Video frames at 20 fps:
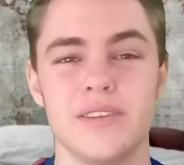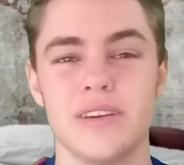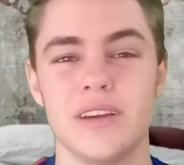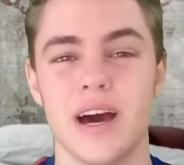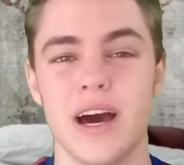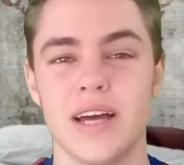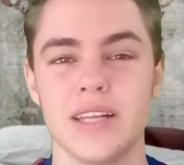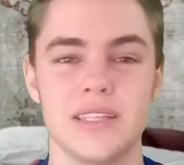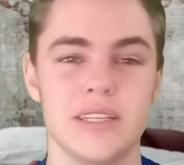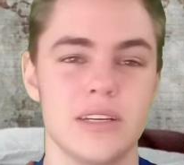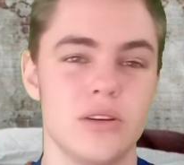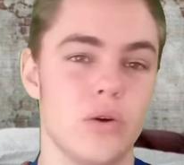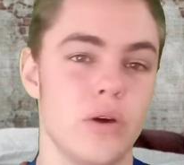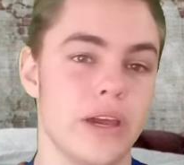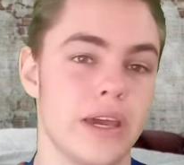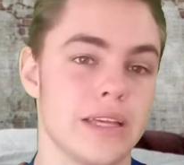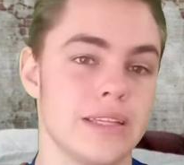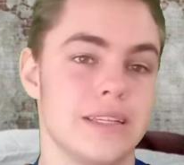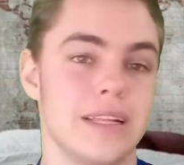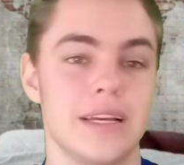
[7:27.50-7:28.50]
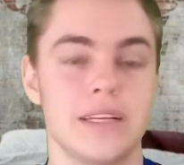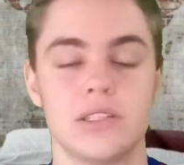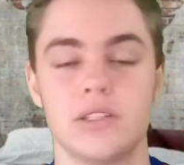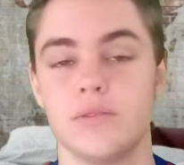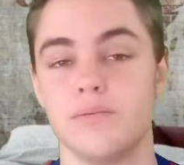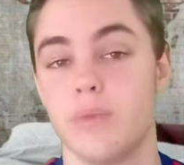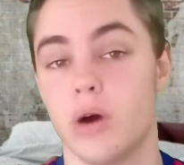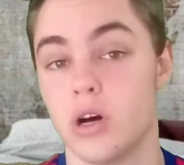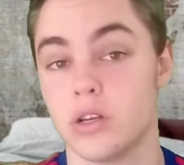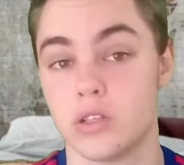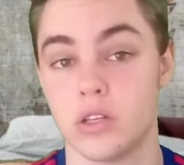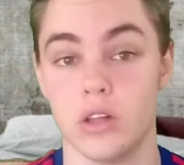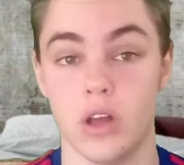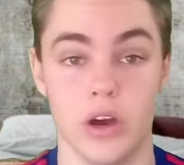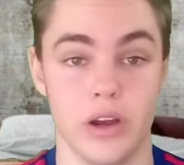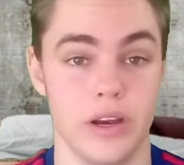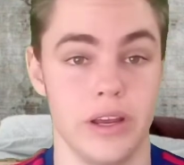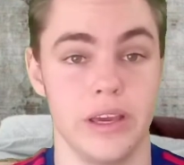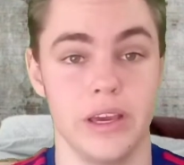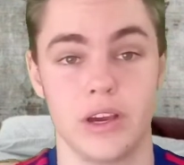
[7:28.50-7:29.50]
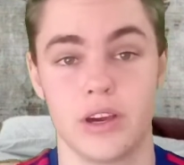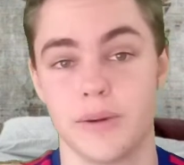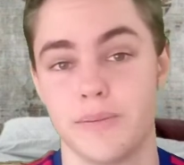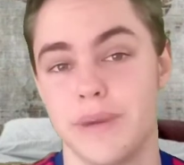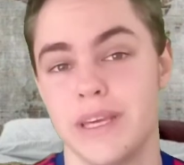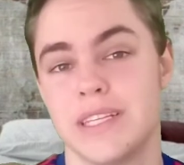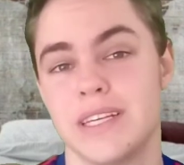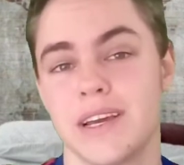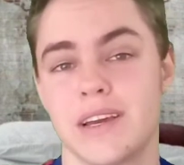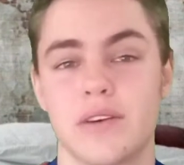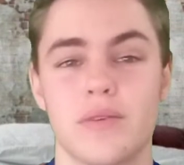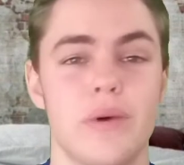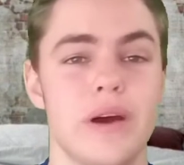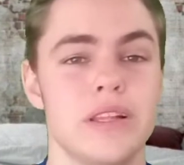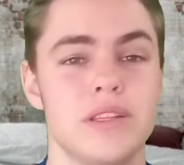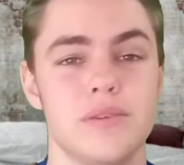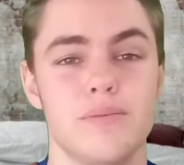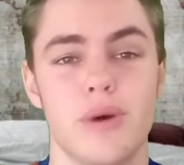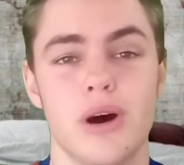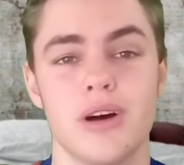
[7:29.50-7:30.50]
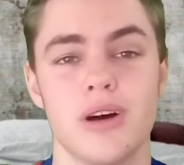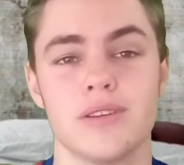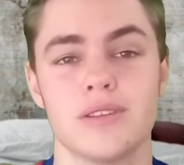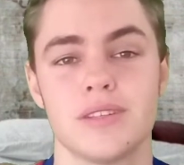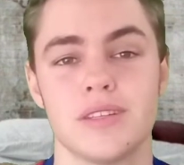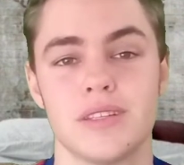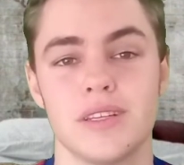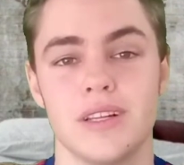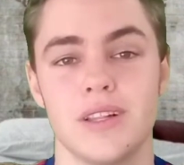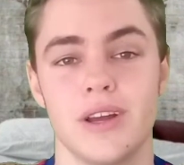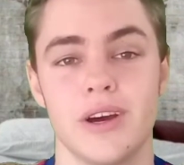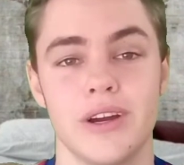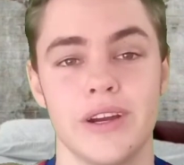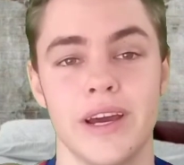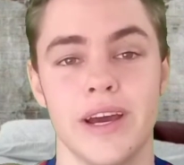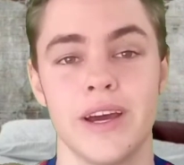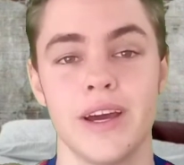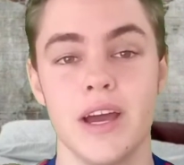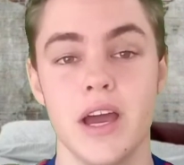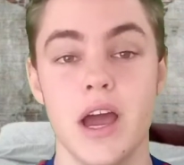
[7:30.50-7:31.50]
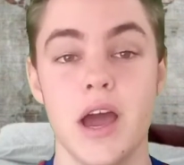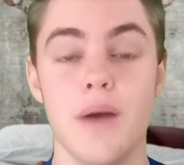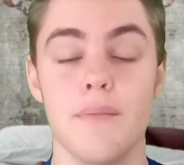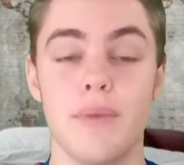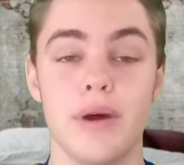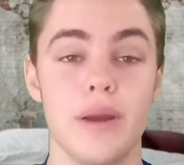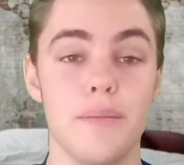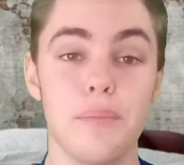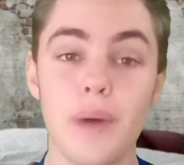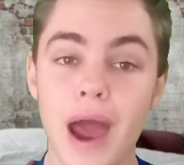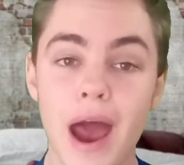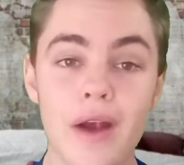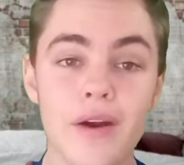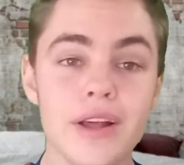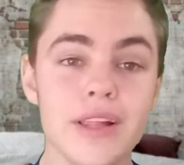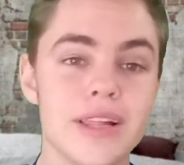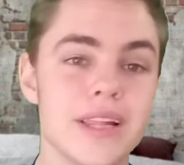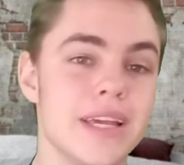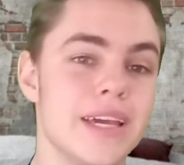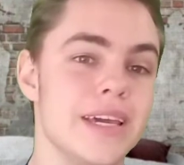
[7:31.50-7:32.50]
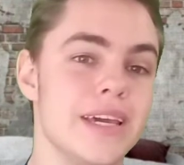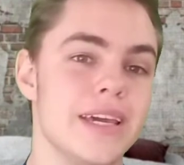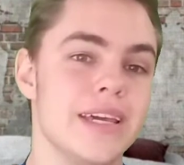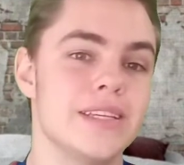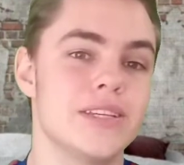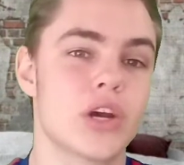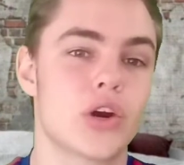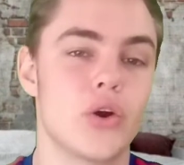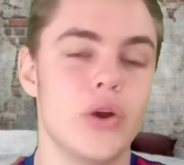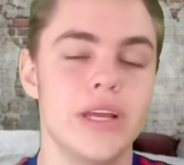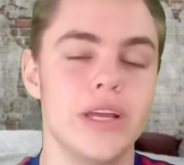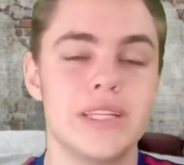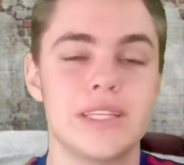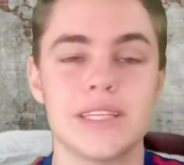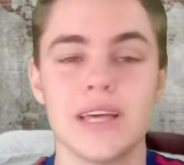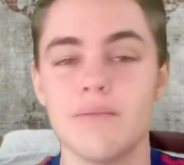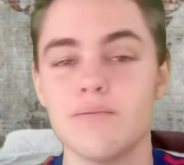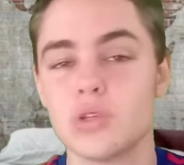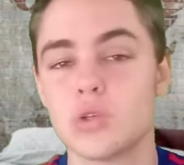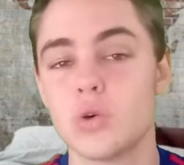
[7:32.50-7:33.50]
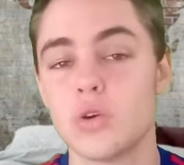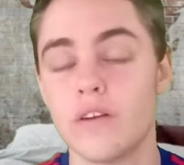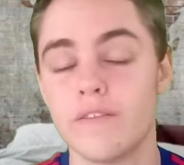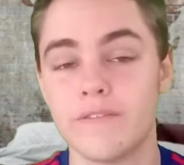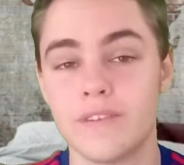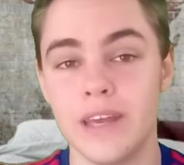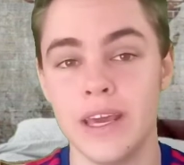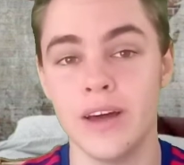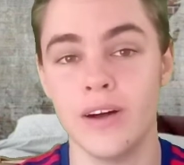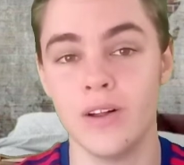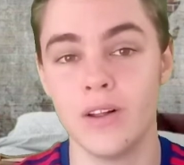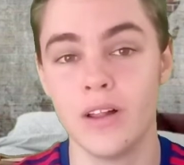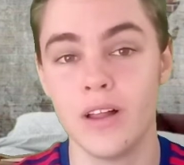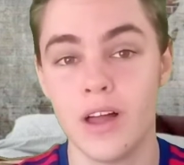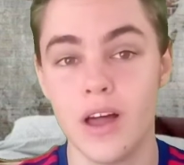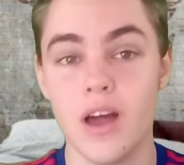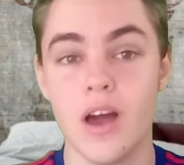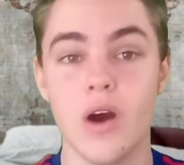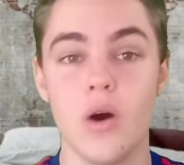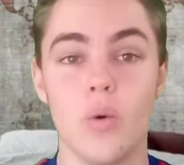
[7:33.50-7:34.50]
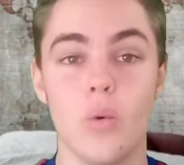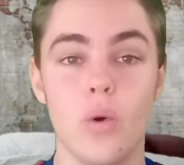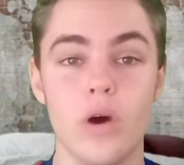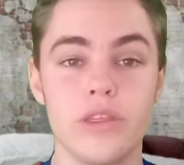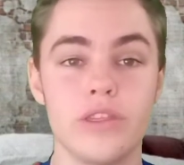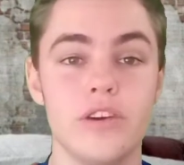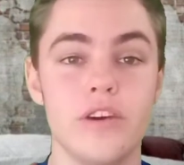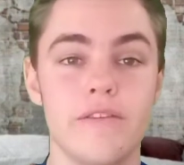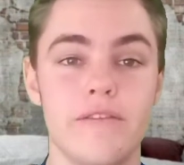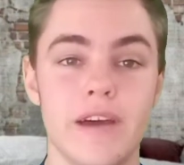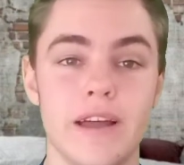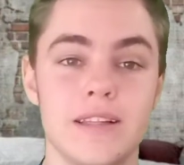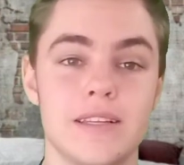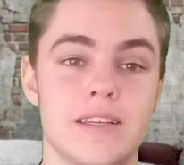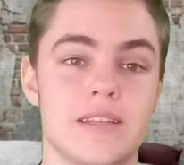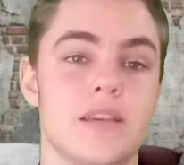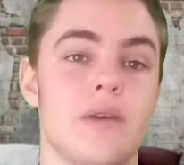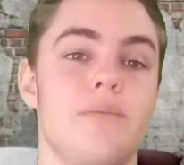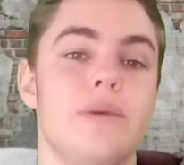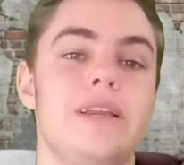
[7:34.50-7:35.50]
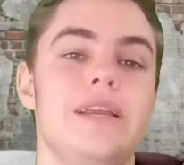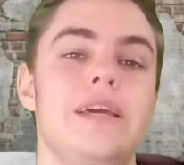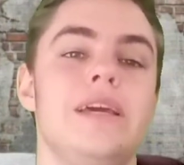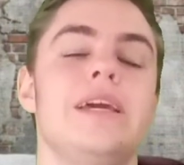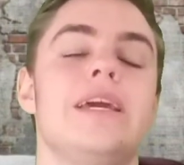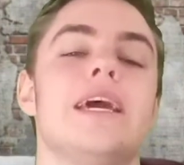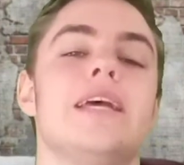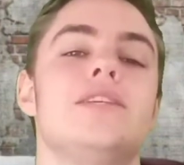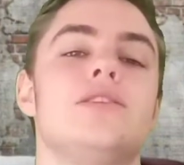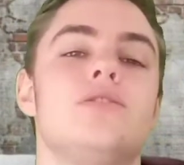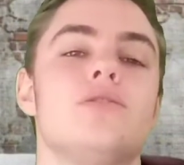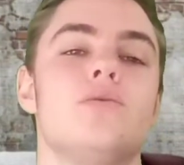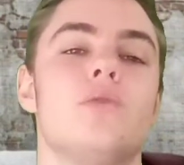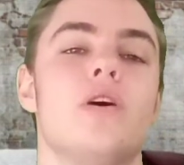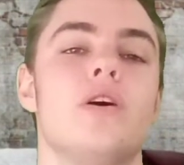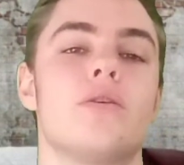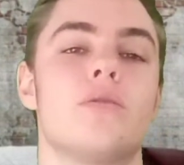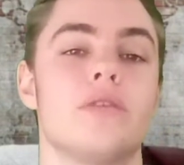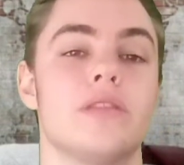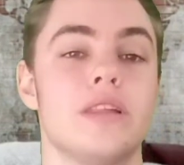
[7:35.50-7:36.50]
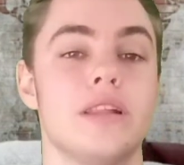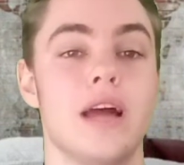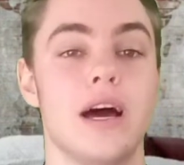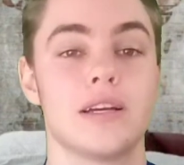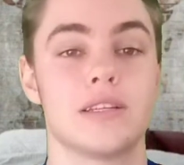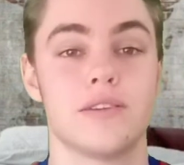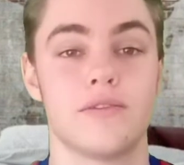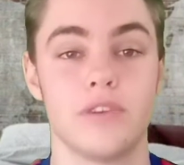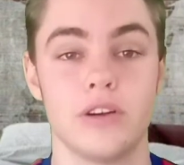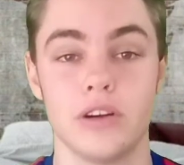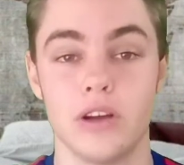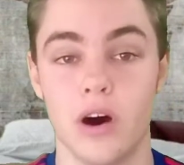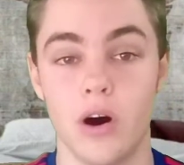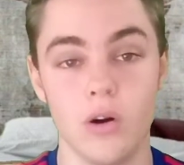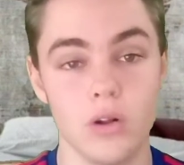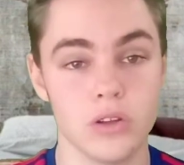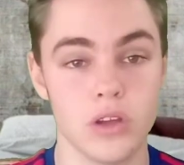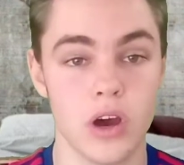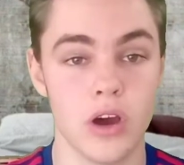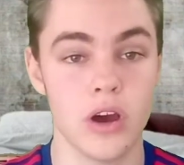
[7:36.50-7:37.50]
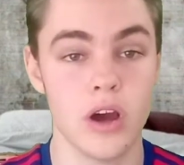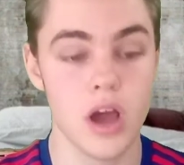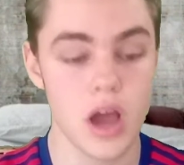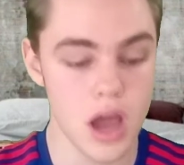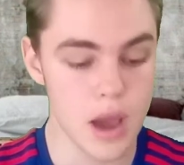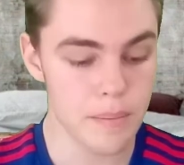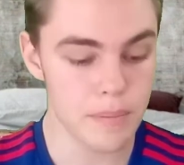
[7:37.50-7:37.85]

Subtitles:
United or he gets linked to Barcelona. He could be taken away to Barcelona. But apparently, he's agreed some sort of deal with Juventus. I mean, he gets to work with the likes of Ronaldo.